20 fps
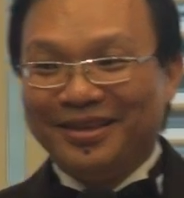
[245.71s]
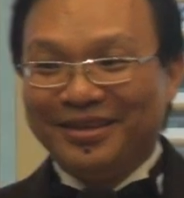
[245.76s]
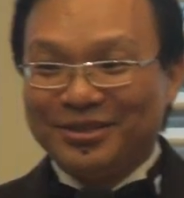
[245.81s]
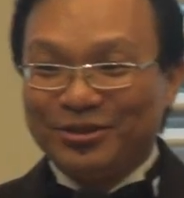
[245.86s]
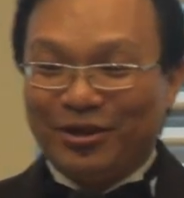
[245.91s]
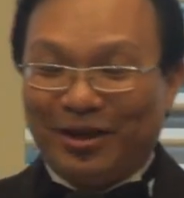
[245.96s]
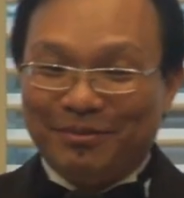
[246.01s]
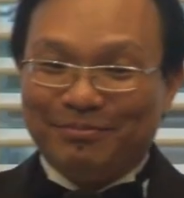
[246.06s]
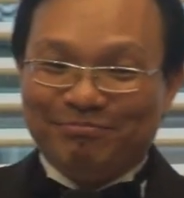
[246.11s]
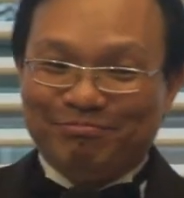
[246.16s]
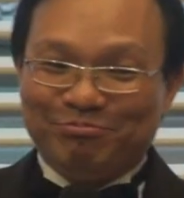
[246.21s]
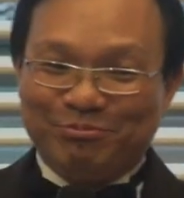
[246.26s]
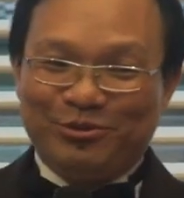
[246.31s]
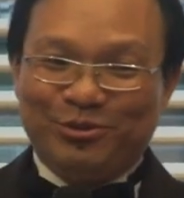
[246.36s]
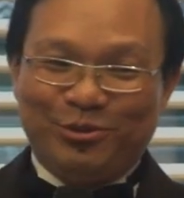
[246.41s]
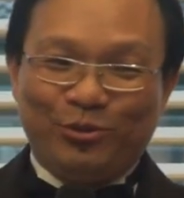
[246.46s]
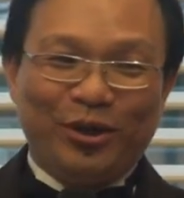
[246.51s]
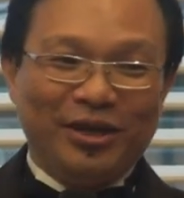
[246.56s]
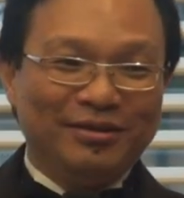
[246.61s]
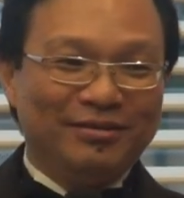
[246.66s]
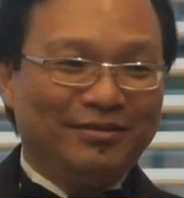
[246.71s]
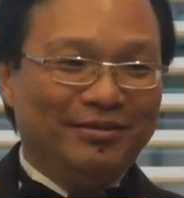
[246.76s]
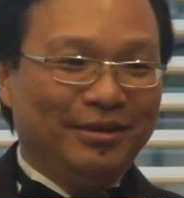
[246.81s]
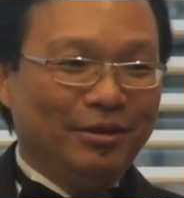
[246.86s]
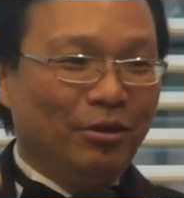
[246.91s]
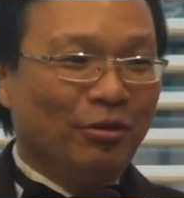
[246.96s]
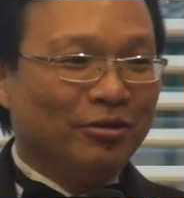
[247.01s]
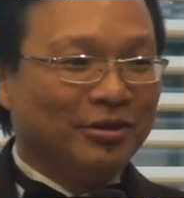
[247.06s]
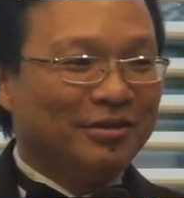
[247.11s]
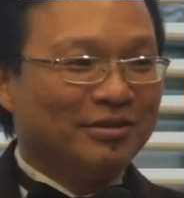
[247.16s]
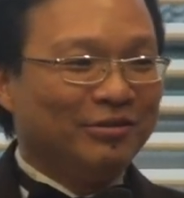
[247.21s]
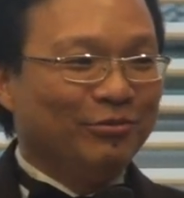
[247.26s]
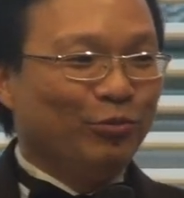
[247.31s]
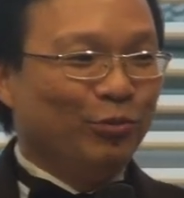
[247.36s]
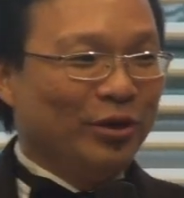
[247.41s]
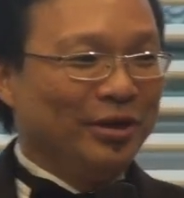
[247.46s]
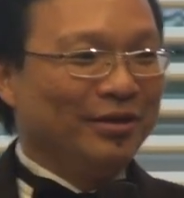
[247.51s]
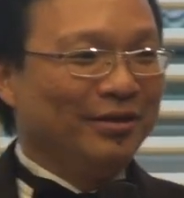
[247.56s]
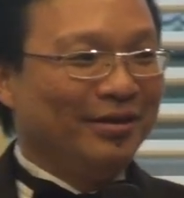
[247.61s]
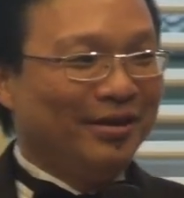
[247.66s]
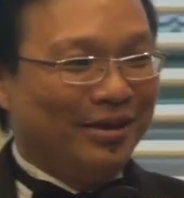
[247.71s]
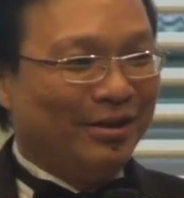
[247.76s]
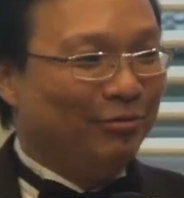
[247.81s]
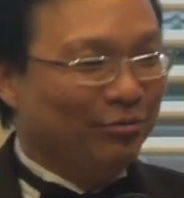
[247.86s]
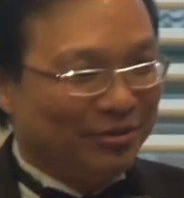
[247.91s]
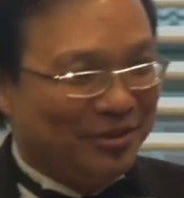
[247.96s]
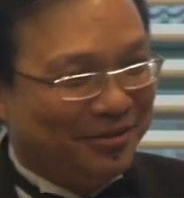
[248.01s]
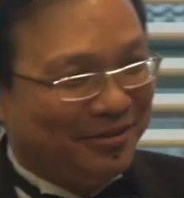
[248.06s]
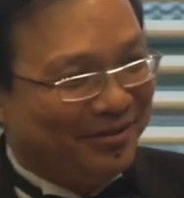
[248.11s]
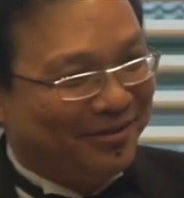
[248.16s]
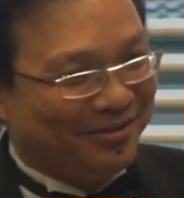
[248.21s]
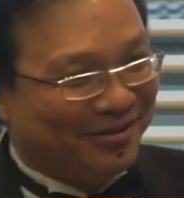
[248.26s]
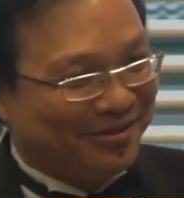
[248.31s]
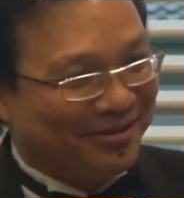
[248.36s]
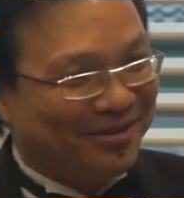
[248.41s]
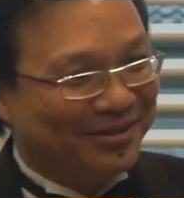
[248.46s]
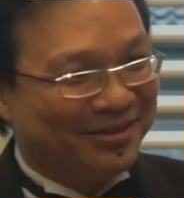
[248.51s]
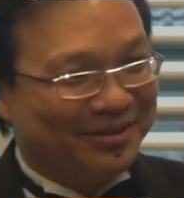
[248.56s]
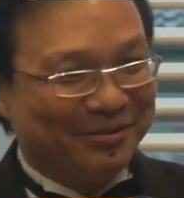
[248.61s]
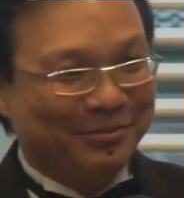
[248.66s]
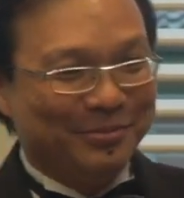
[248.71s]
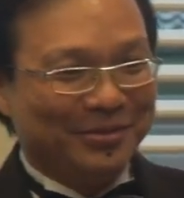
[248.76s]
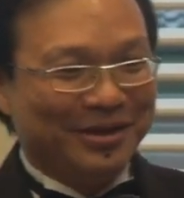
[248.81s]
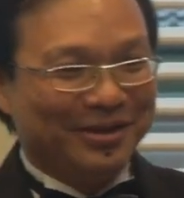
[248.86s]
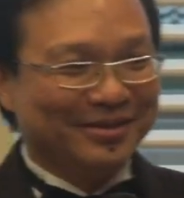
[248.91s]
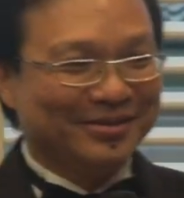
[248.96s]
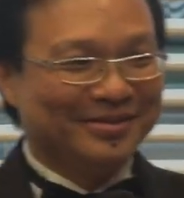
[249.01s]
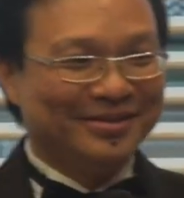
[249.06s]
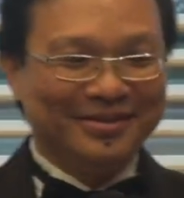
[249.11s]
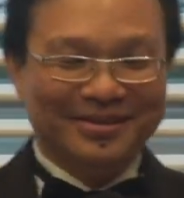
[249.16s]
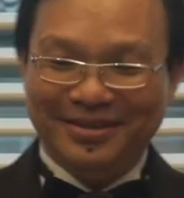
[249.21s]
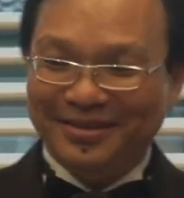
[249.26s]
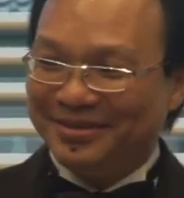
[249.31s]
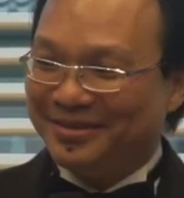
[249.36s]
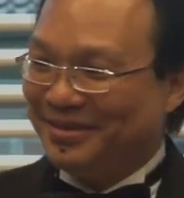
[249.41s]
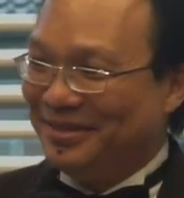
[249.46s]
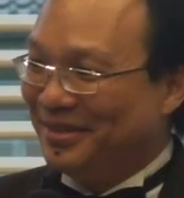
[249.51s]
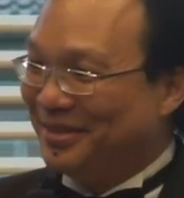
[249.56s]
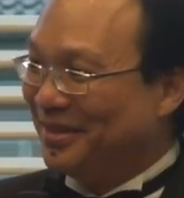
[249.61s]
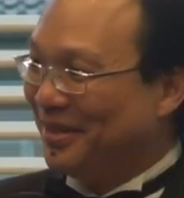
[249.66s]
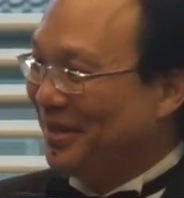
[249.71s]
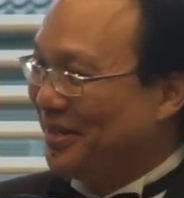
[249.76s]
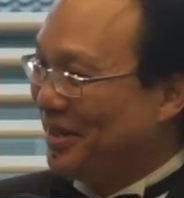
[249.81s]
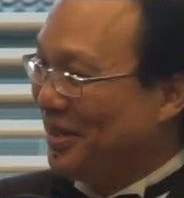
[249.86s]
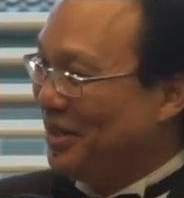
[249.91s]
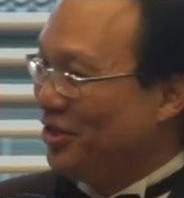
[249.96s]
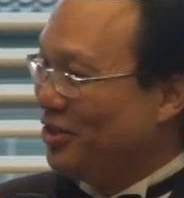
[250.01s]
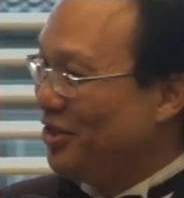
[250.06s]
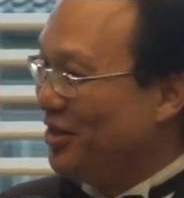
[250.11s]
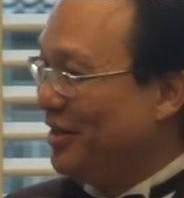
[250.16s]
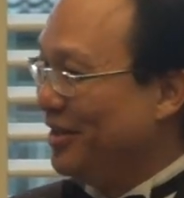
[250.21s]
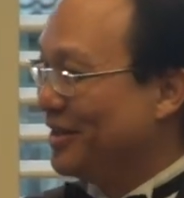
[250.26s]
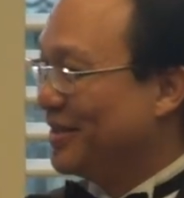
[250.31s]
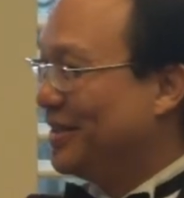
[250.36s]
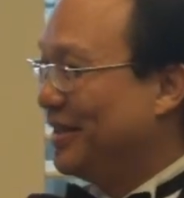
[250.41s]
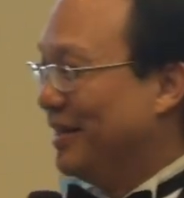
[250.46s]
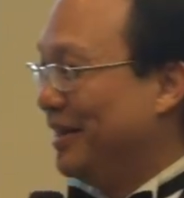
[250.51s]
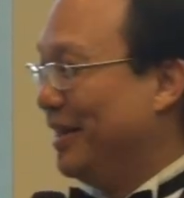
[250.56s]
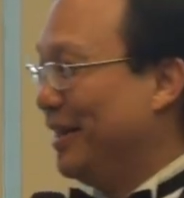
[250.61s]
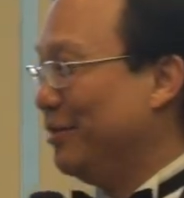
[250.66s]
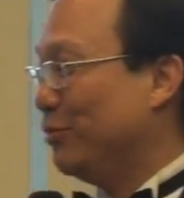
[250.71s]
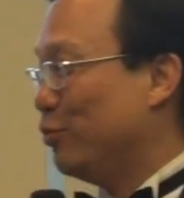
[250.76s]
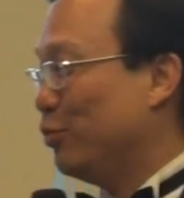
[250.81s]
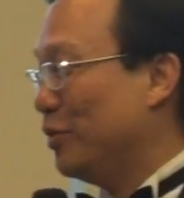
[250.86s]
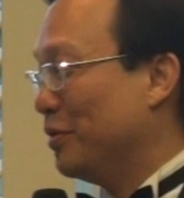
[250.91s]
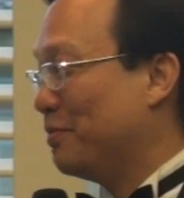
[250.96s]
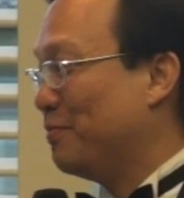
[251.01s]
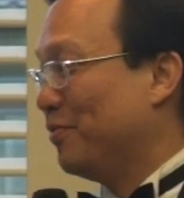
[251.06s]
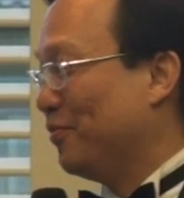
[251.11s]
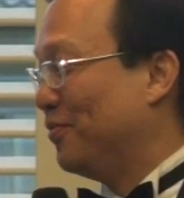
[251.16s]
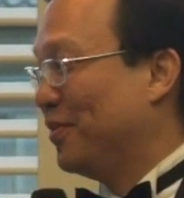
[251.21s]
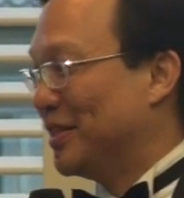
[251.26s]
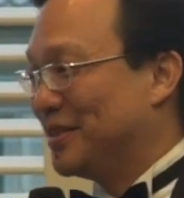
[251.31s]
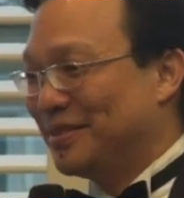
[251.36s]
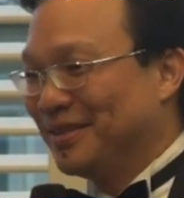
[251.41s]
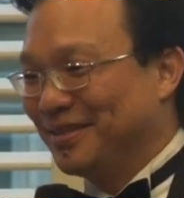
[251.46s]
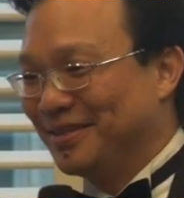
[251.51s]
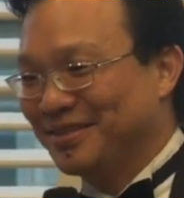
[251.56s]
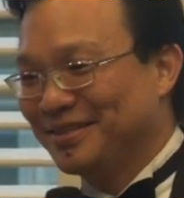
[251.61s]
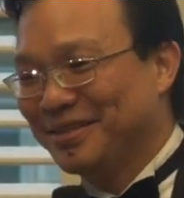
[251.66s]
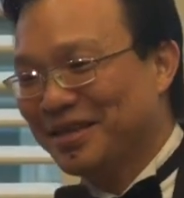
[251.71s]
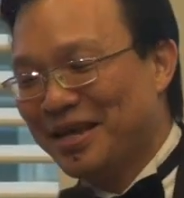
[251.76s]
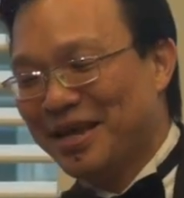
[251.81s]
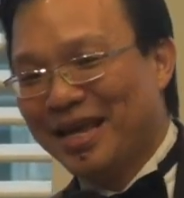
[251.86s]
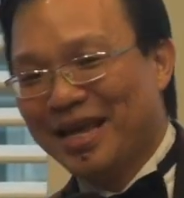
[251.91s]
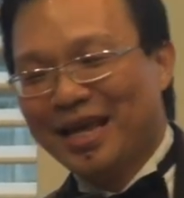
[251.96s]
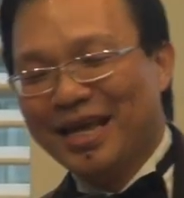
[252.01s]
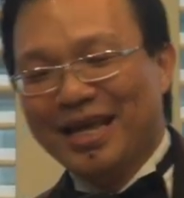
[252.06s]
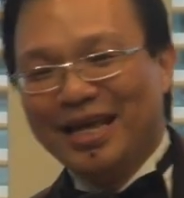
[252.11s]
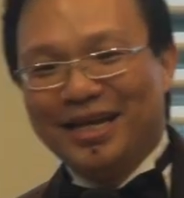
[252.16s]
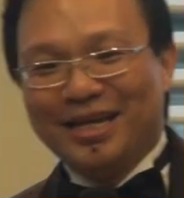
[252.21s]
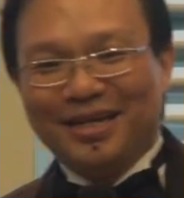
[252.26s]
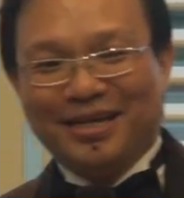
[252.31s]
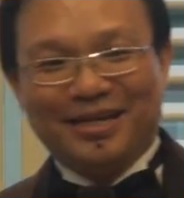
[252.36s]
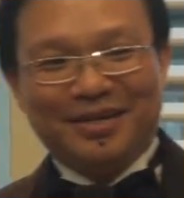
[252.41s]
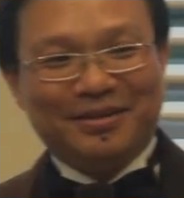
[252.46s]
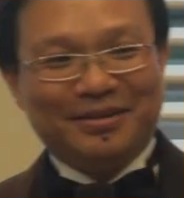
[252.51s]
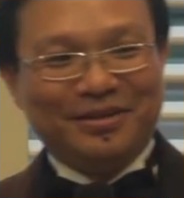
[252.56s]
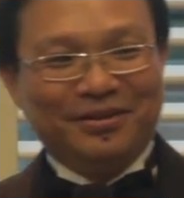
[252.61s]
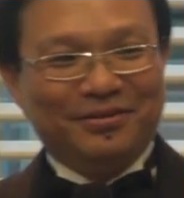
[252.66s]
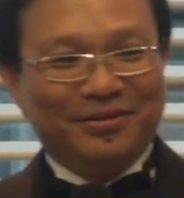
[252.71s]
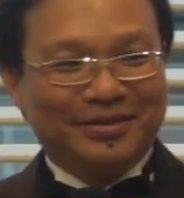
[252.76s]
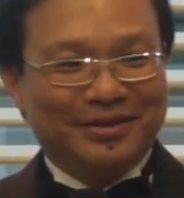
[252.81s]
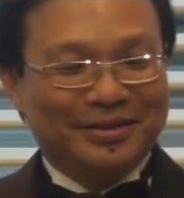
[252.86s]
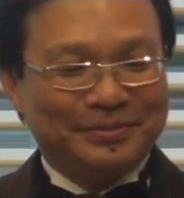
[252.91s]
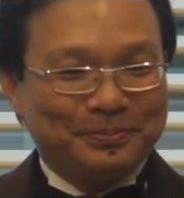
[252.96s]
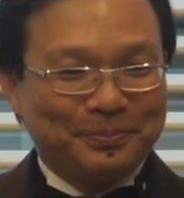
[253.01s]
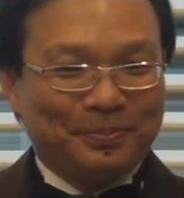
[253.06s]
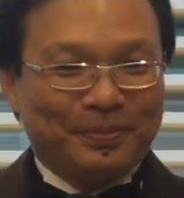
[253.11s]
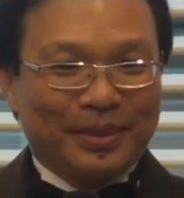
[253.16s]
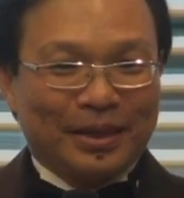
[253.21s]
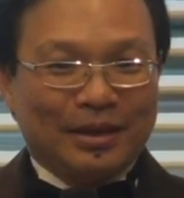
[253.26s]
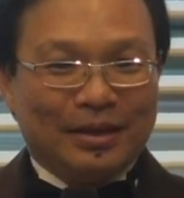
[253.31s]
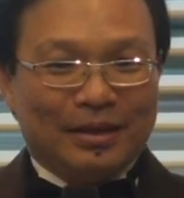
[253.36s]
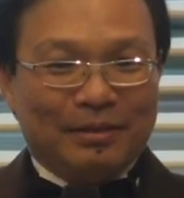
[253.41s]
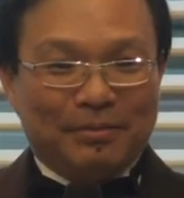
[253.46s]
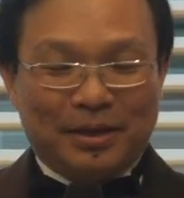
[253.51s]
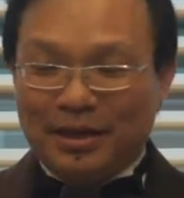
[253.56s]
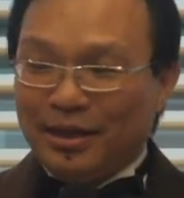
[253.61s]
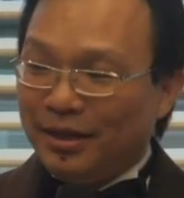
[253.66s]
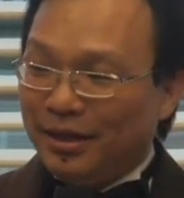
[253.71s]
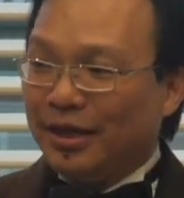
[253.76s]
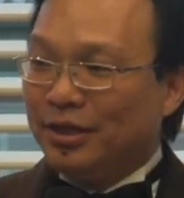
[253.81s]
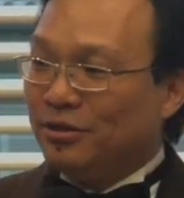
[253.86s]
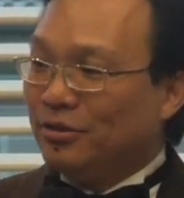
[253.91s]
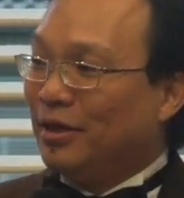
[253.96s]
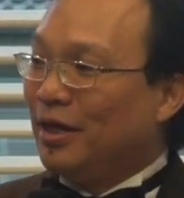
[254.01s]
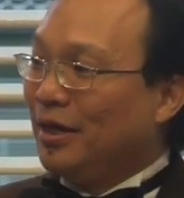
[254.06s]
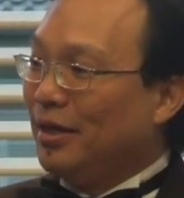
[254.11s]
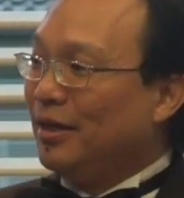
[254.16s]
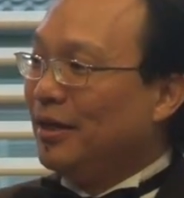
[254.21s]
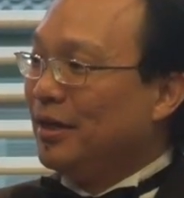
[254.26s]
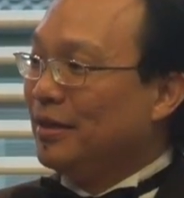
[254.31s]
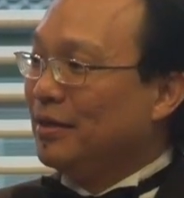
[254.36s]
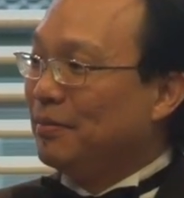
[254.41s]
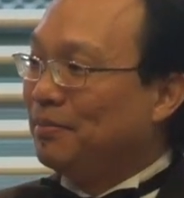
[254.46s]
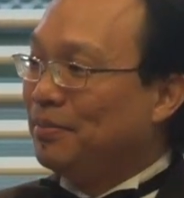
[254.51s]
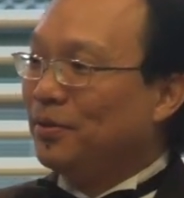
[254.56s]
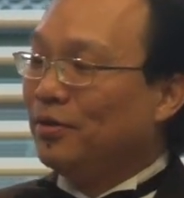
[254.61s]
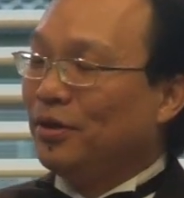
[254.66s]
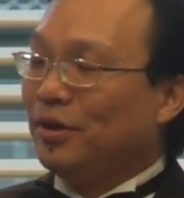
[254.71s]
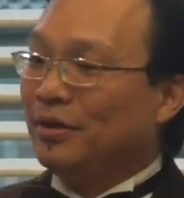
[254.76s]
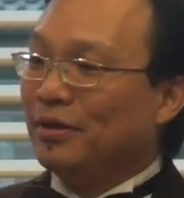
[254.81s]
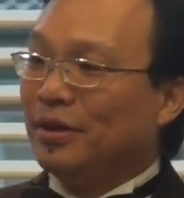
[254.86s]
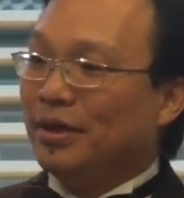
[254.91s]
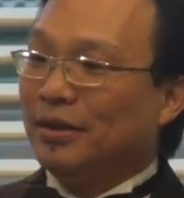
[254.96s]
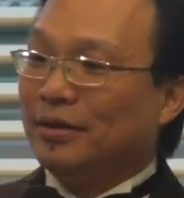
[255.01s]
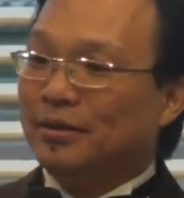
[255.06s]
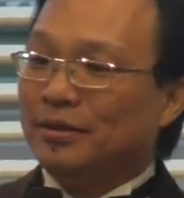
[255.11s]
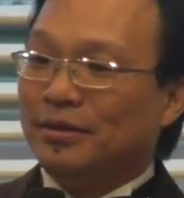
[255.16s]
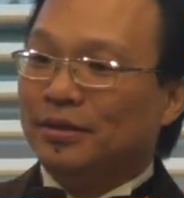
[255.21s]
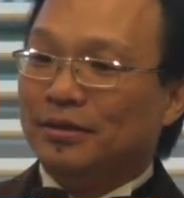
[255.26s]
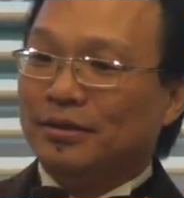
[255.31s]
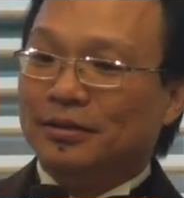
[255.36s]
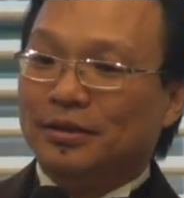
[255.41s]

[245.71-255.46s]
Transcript: So I'm quite the odd one out here amongst these internet engineers and network professors. But I like to highlight the point that